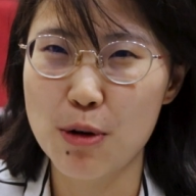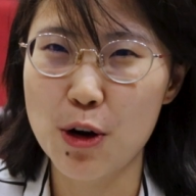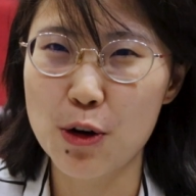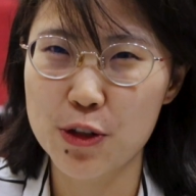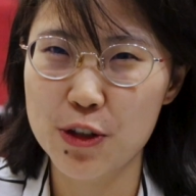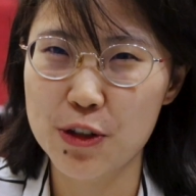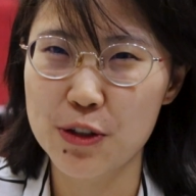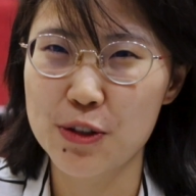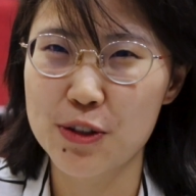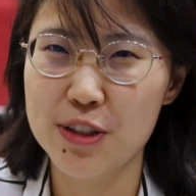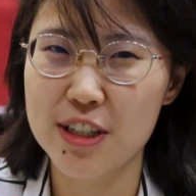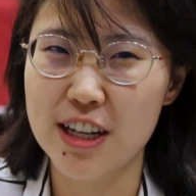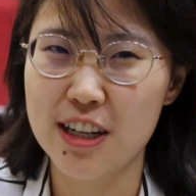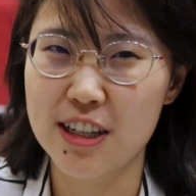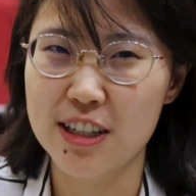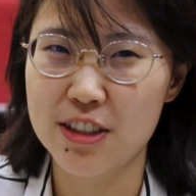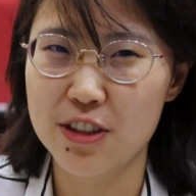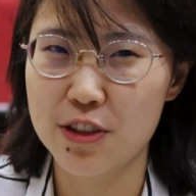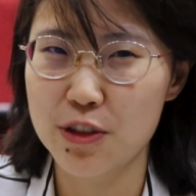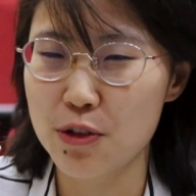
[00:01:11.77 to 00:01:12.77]
modules
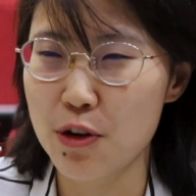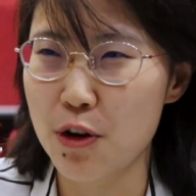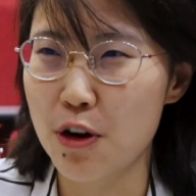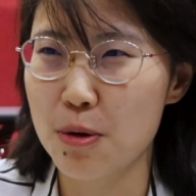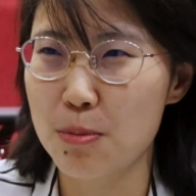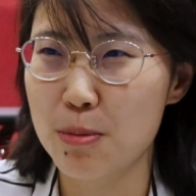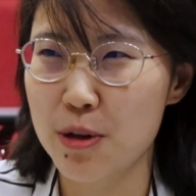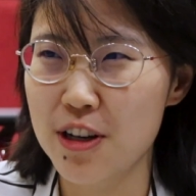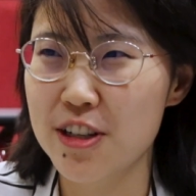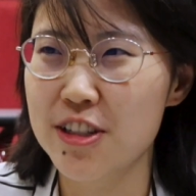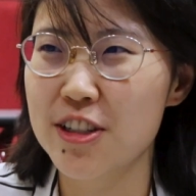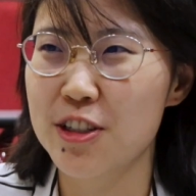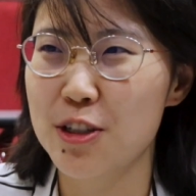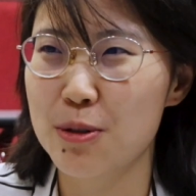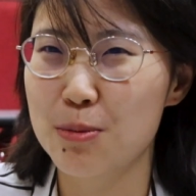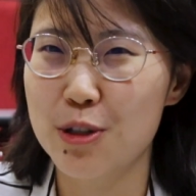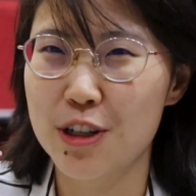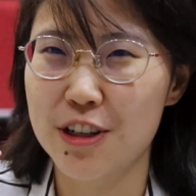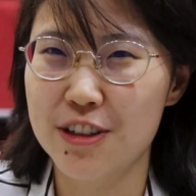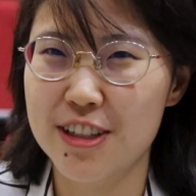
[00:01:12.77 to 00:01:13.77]
and your
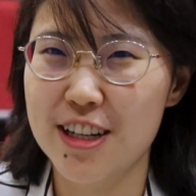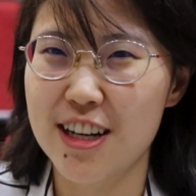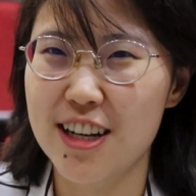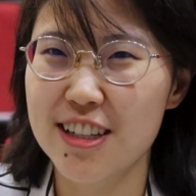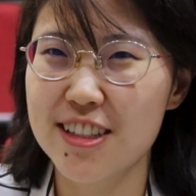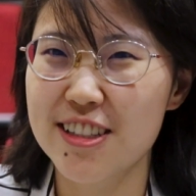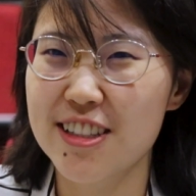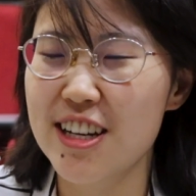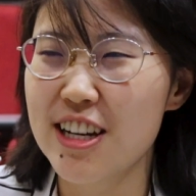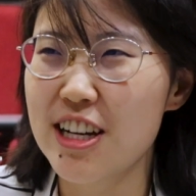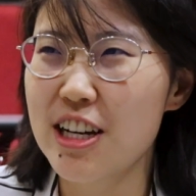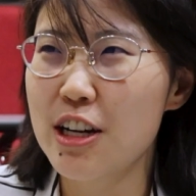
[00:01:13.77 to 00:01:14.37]
personal project.